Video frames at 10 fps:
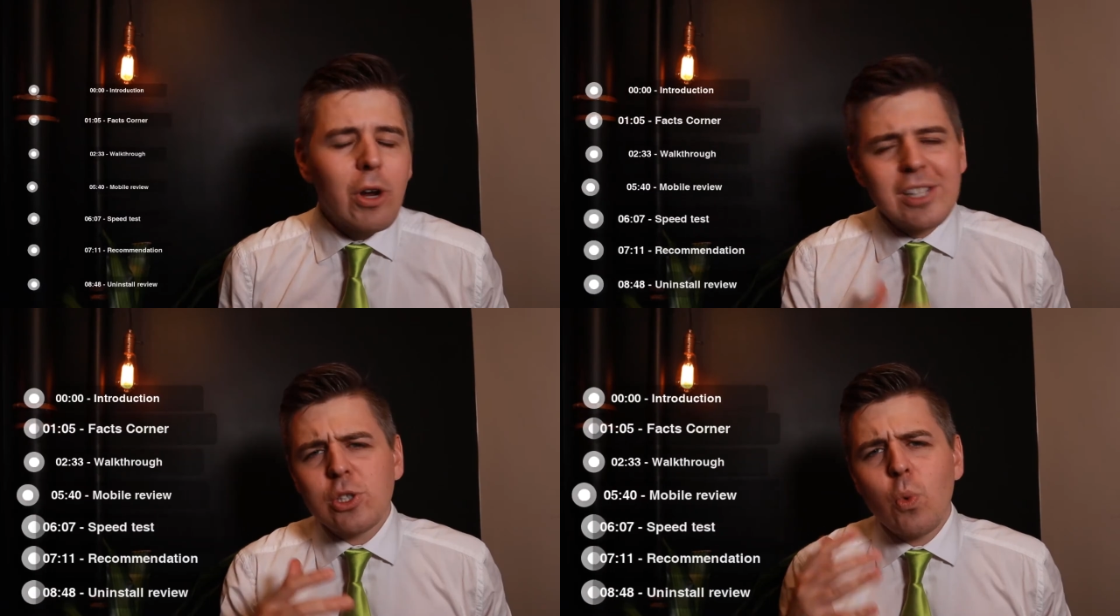
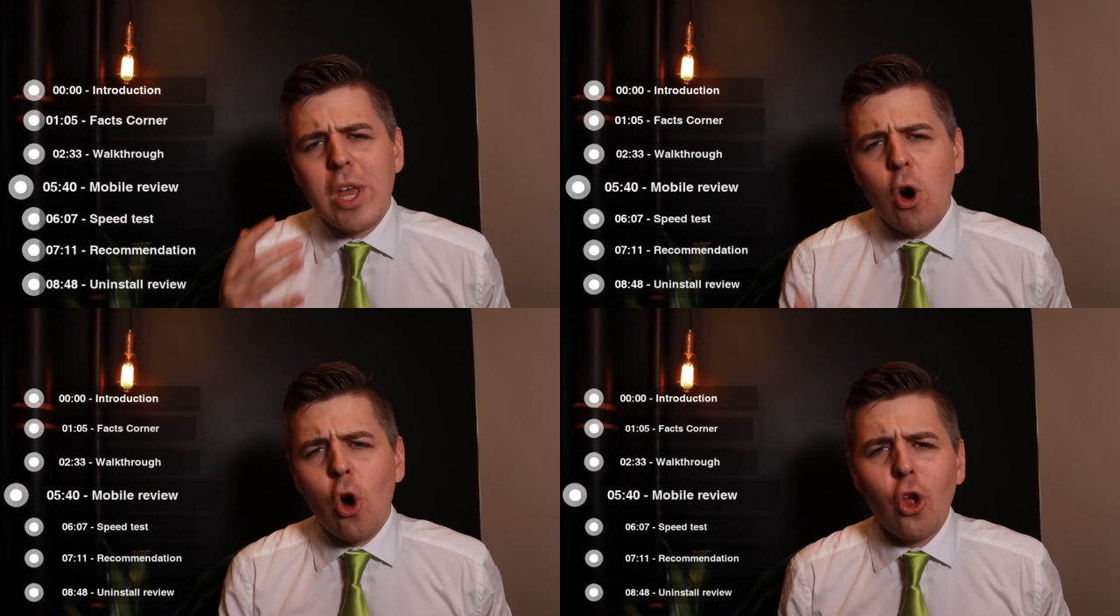Okay, so
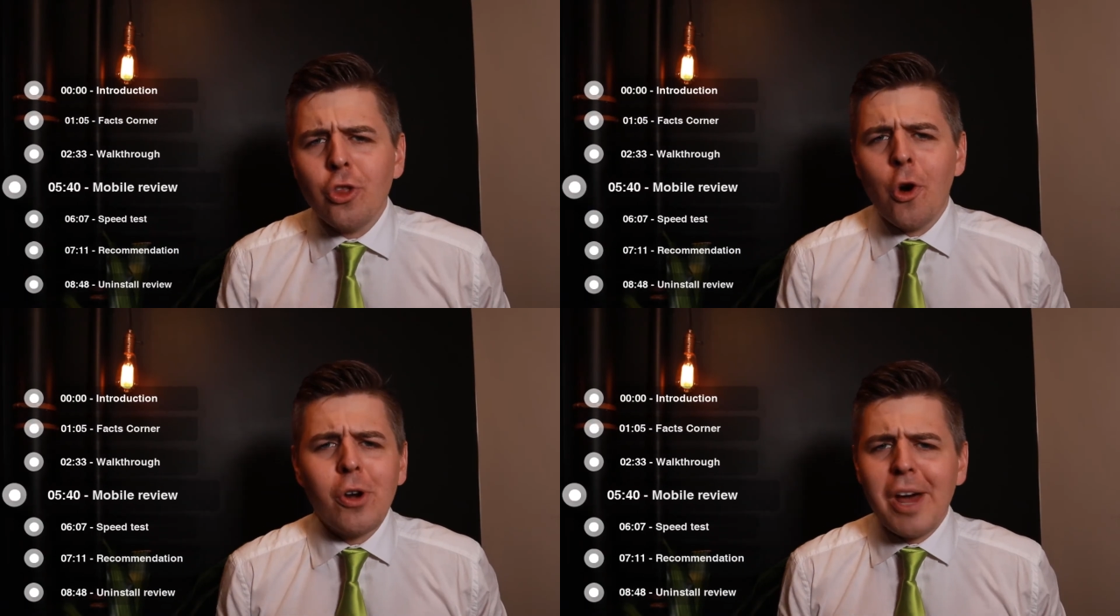we all
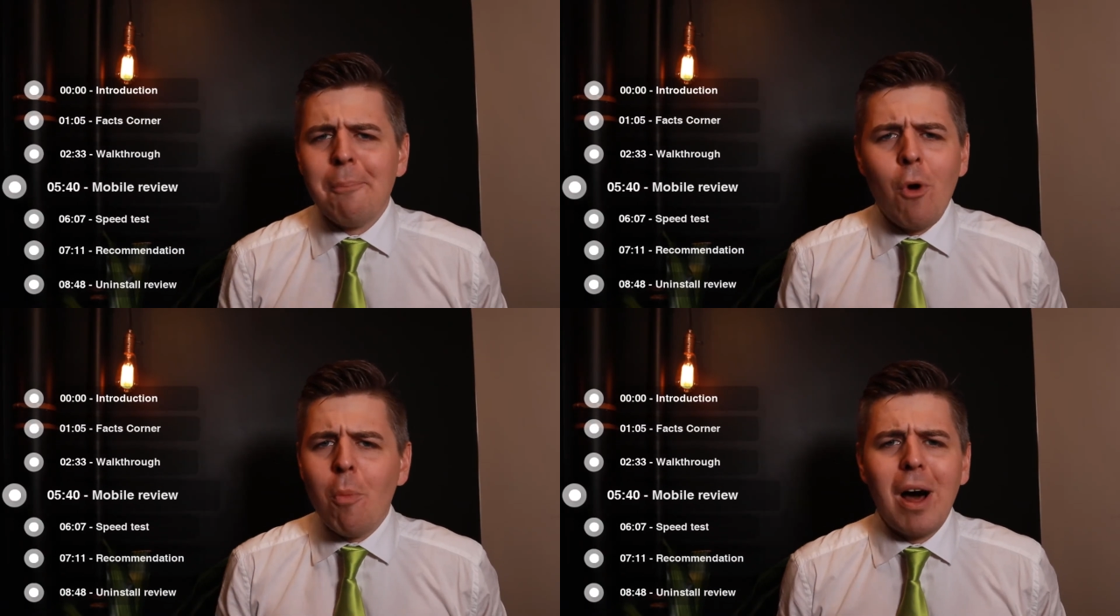know
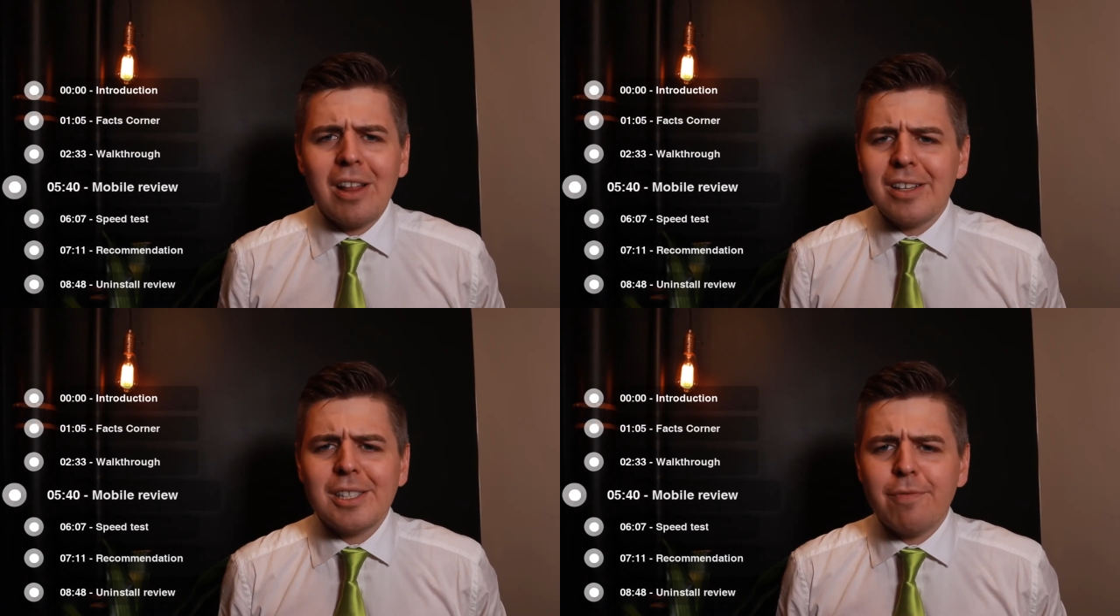that
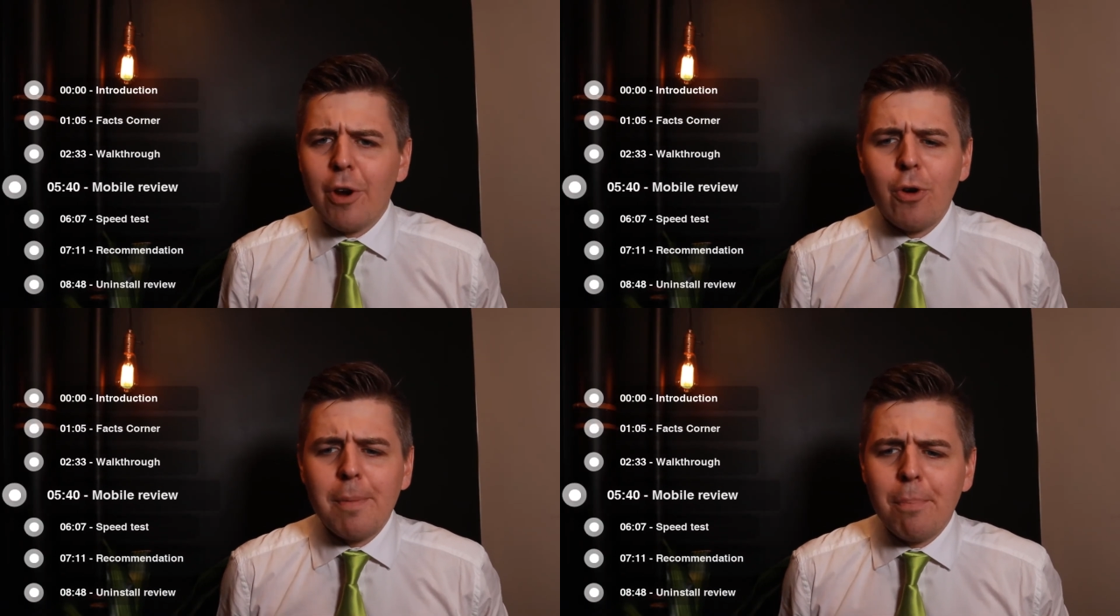mobile is
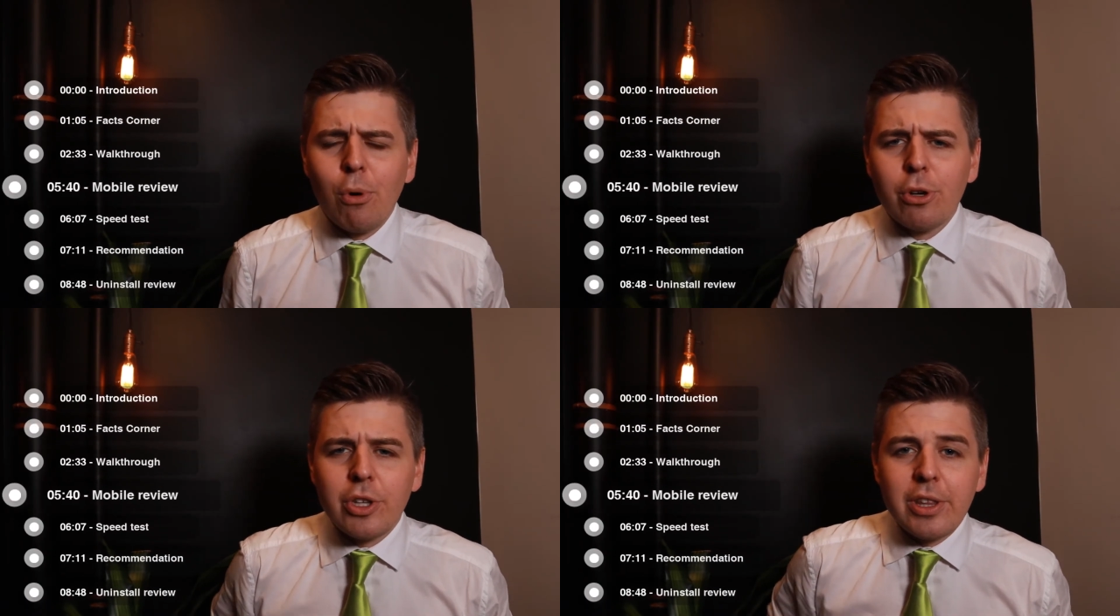very
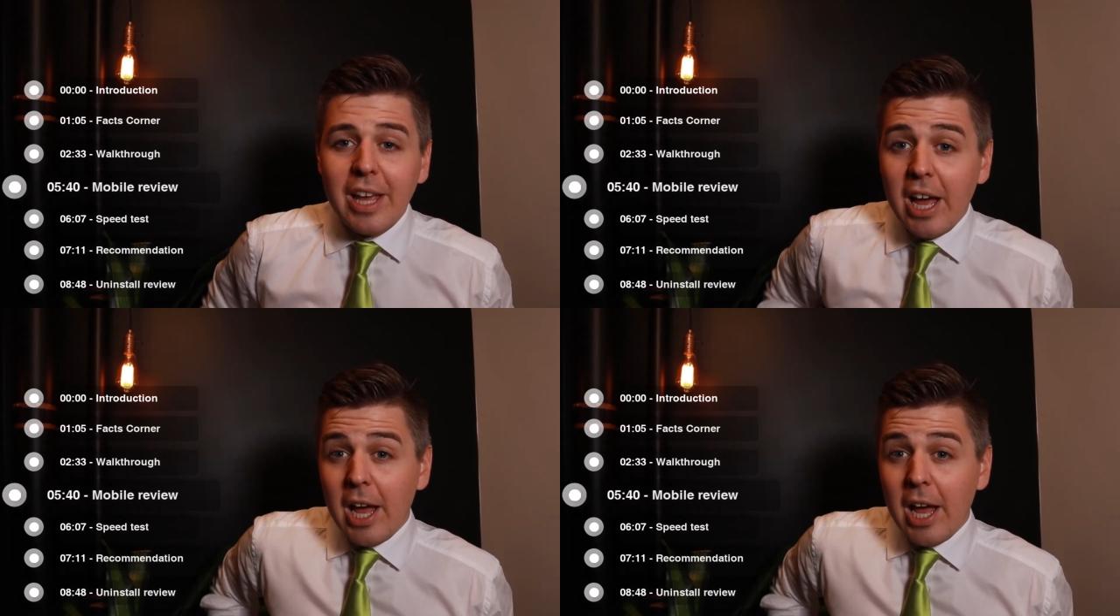important.